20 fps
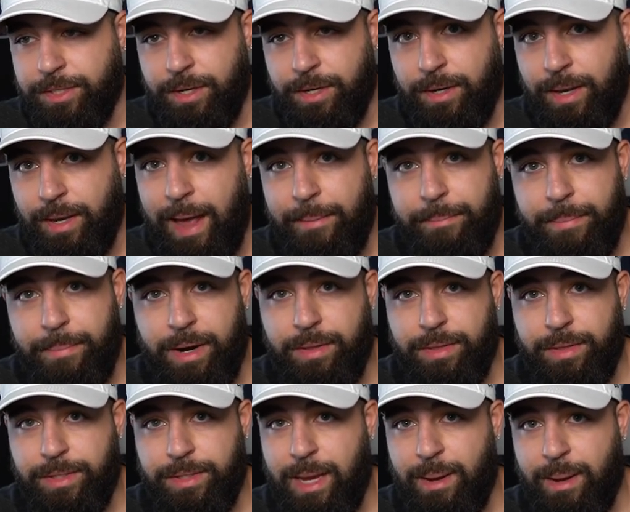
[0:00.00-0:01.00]
They're a lot better
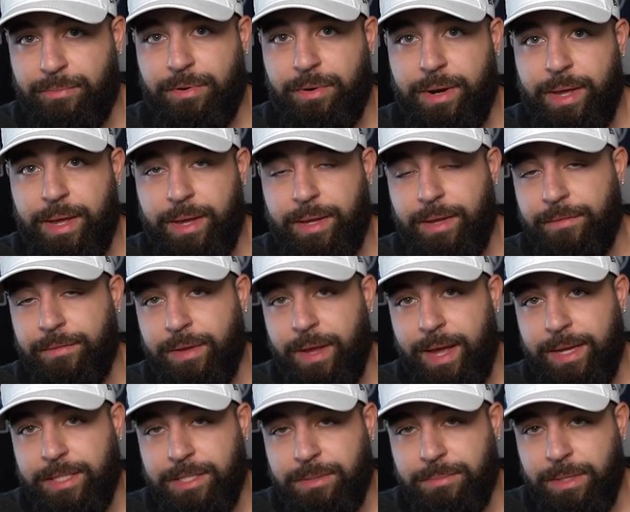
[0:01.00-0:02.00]
than top 48 if you
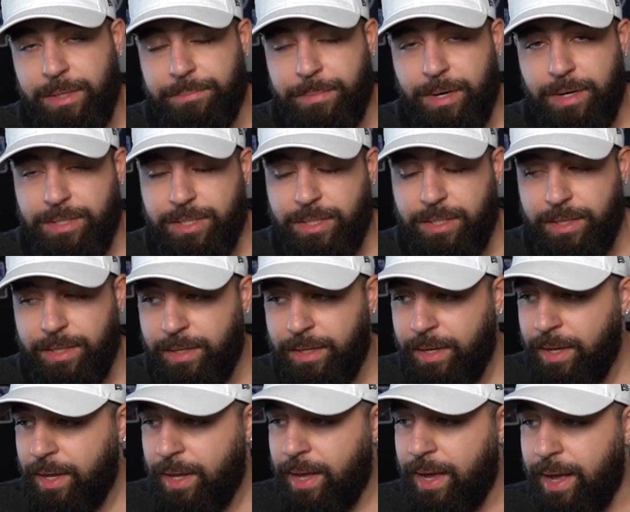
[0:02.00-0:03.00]
ask me personally,
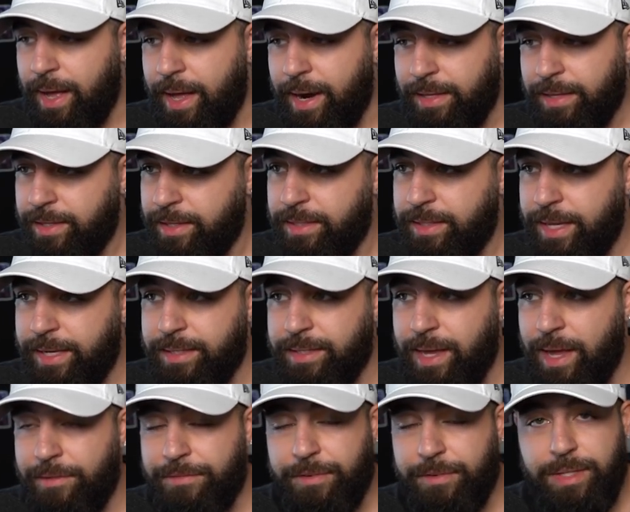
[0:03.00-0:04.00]
and I think they
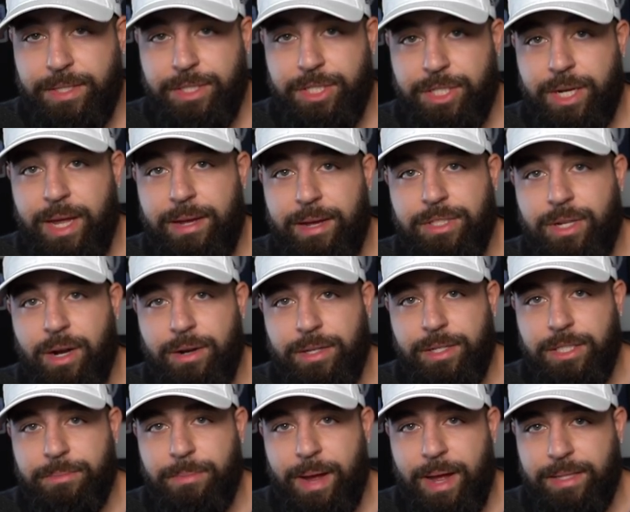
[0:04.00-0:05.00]
definitely should have
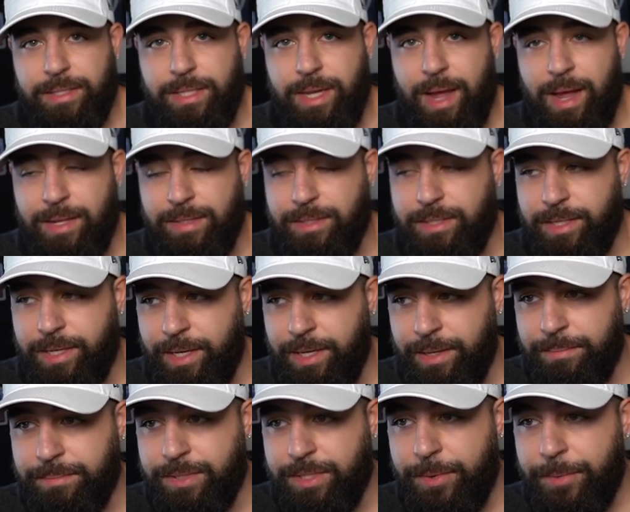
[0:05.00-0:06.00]
starting spots on
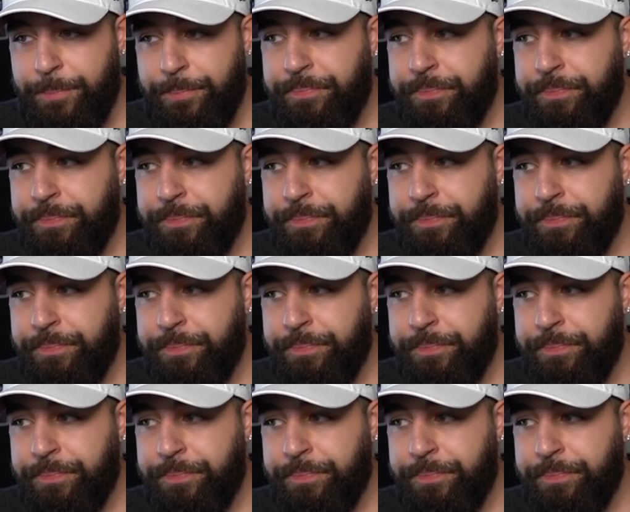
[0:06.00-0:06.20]
teams.